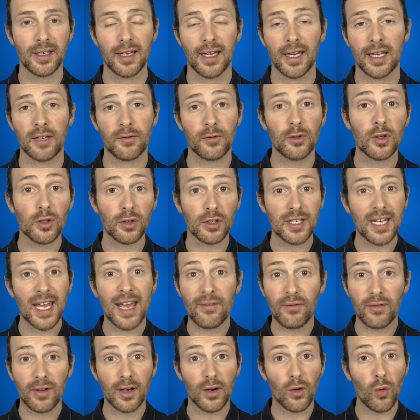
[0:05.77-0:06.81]
And if you don't
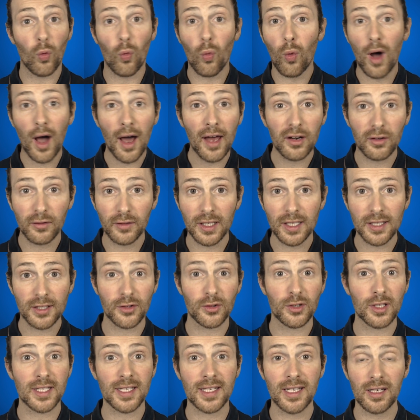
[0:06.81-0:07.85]
have one of these
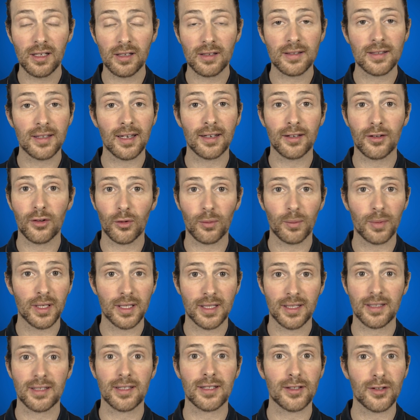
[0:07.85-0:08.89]
three skills, then your
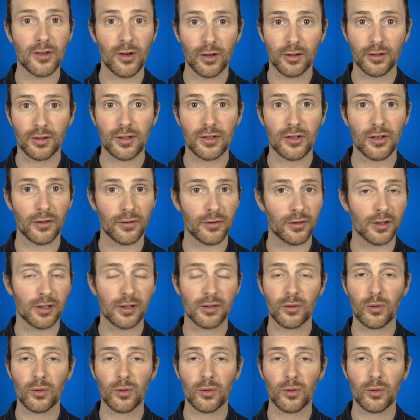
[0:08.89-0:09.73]
business is going to suffer.